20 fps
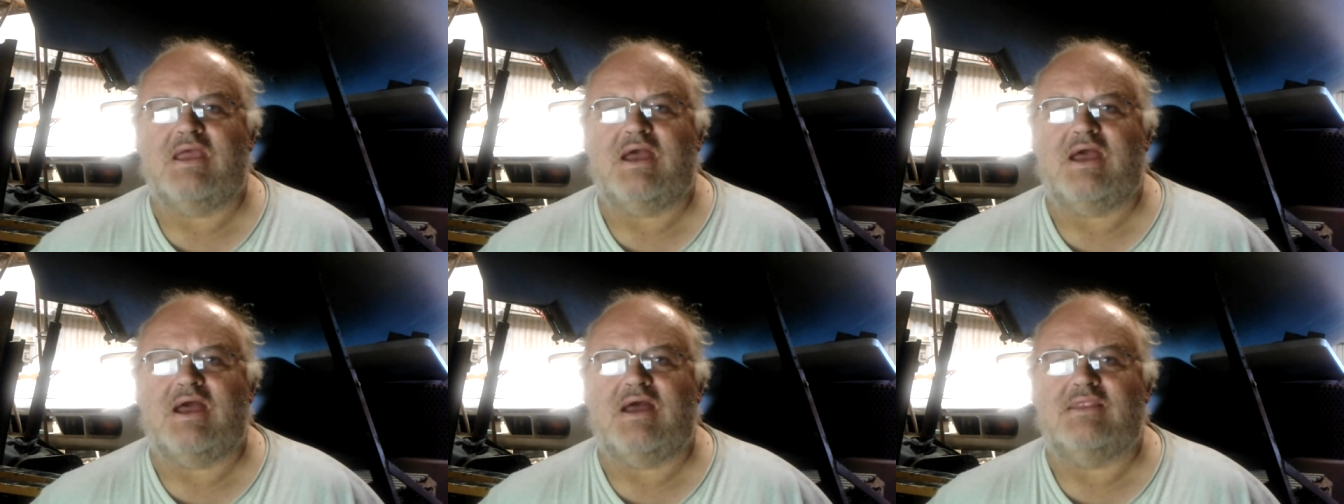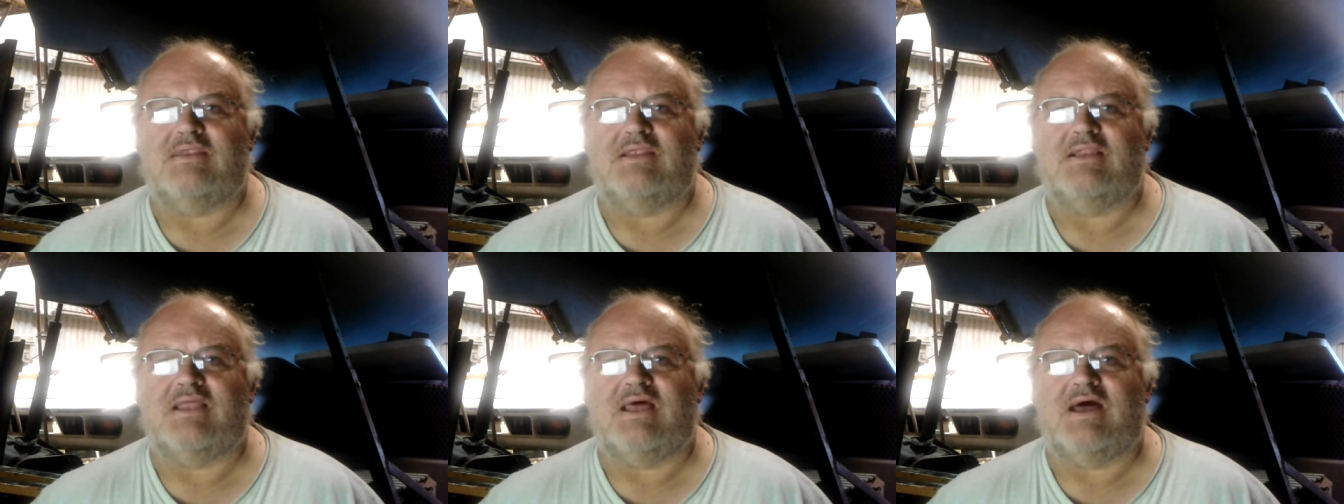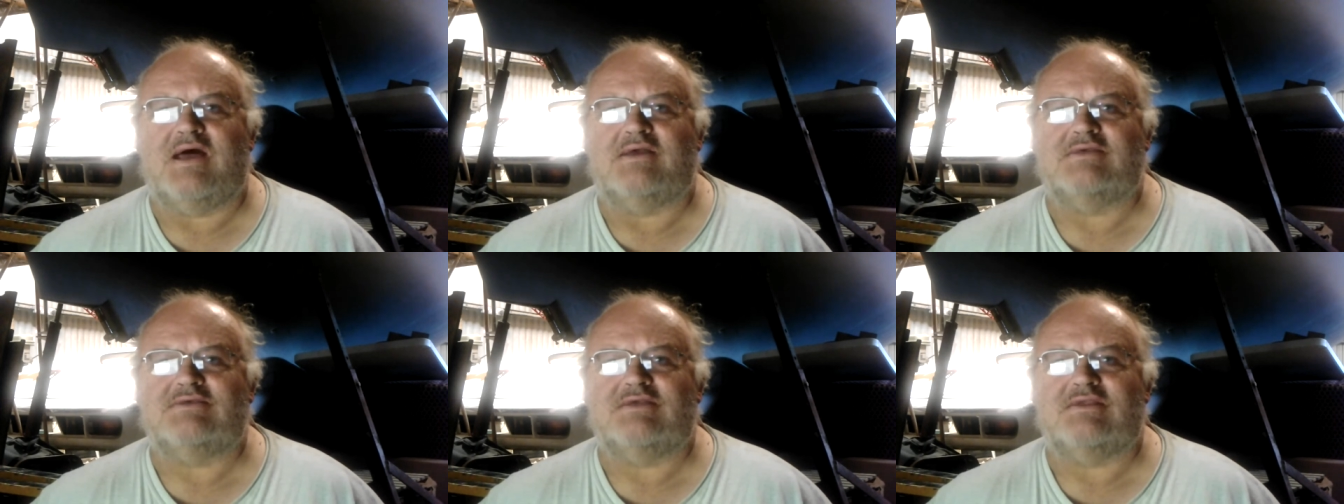and the
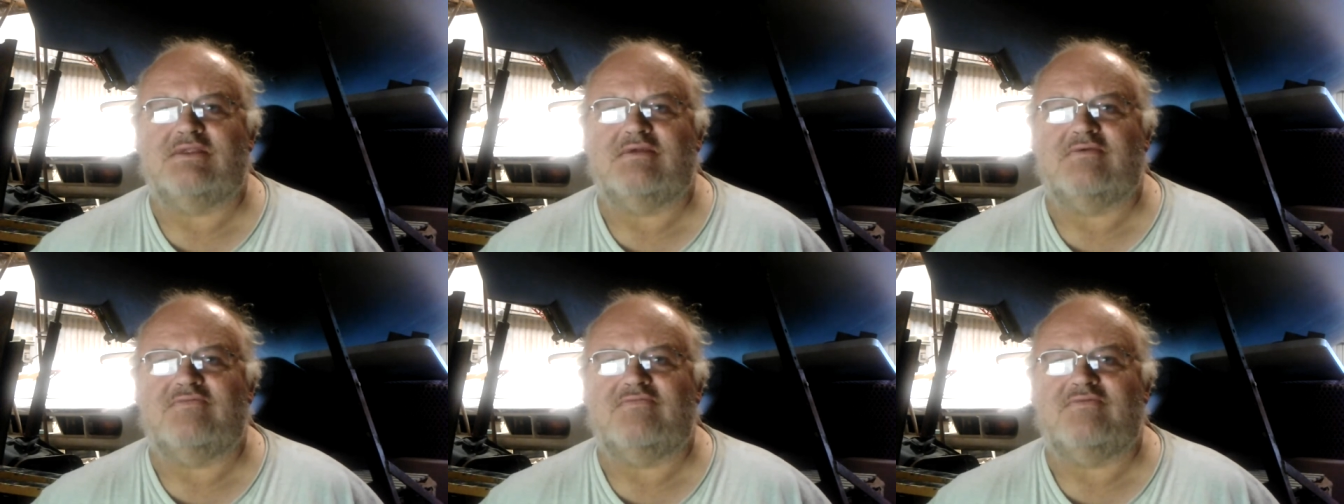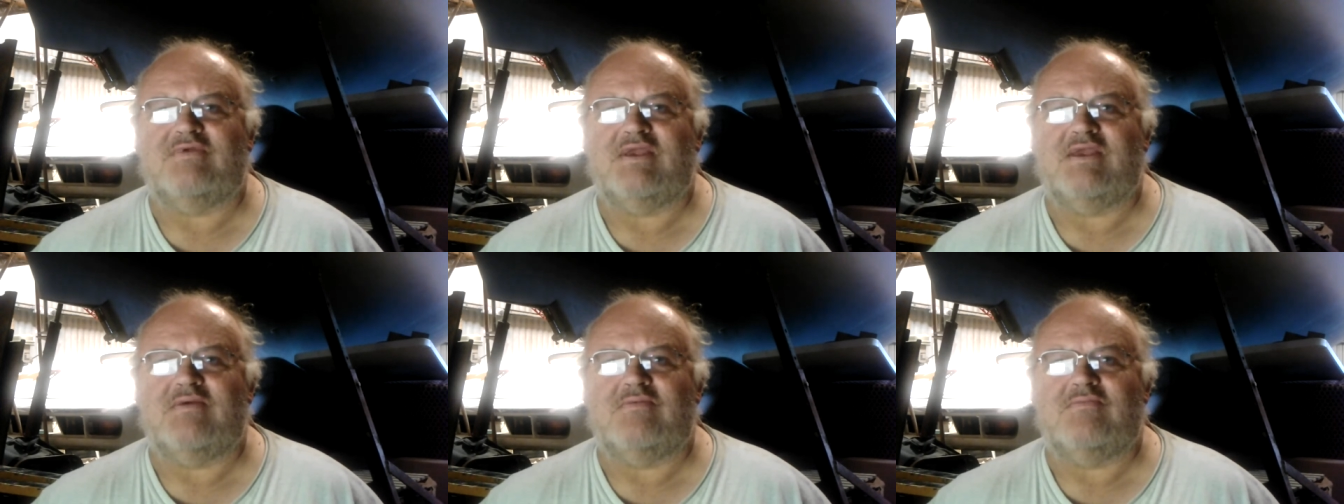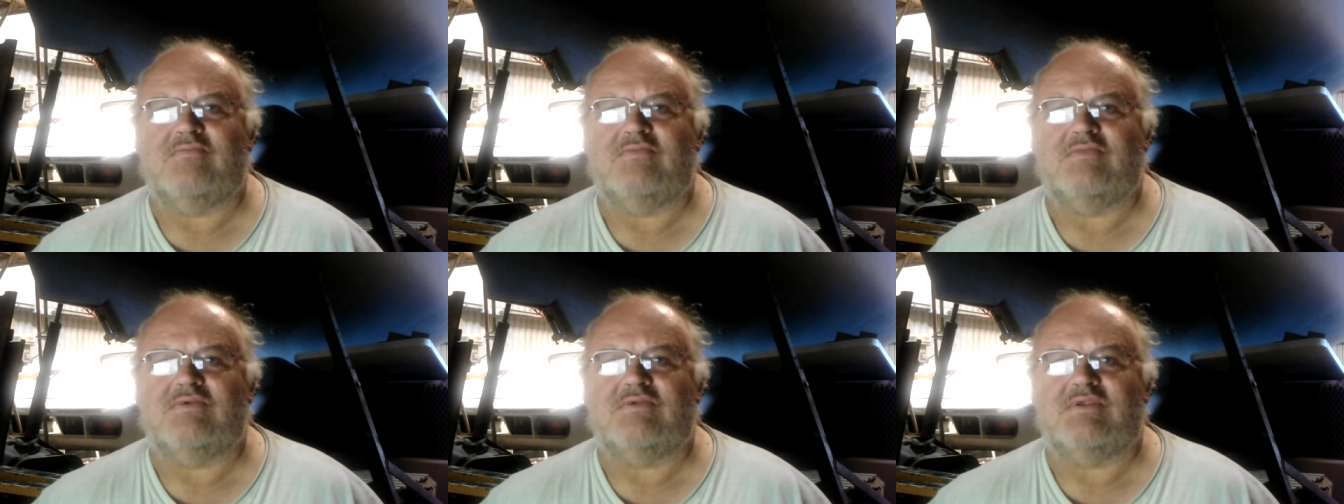last of the frame,
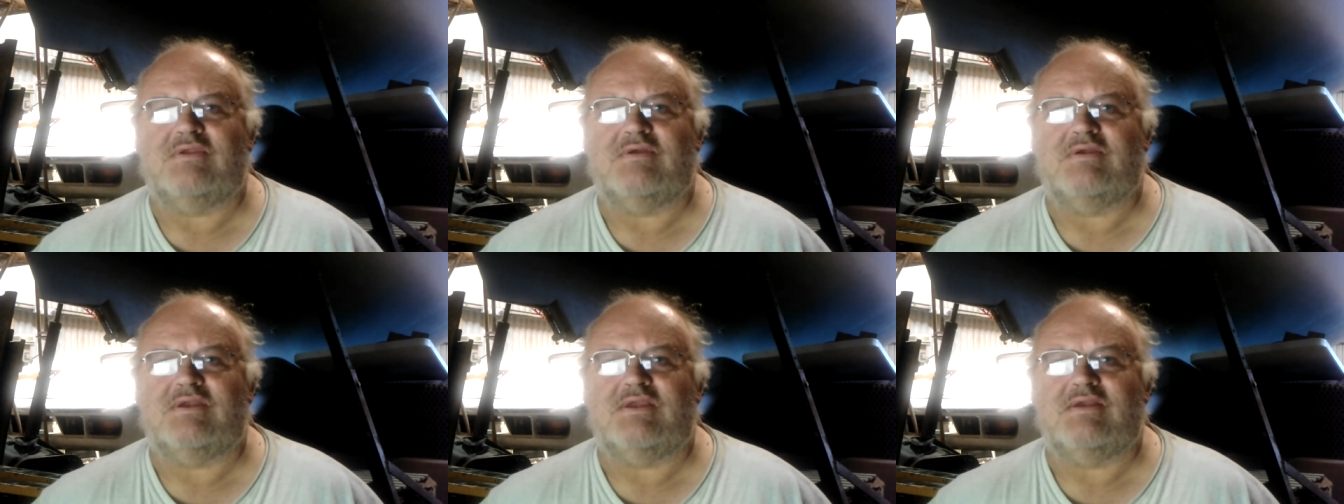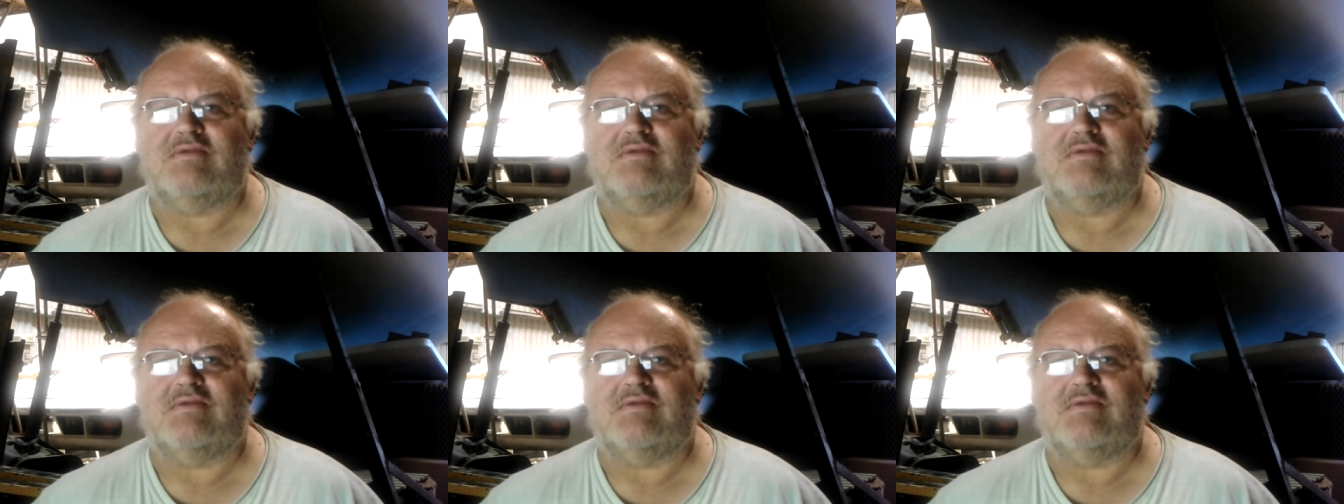the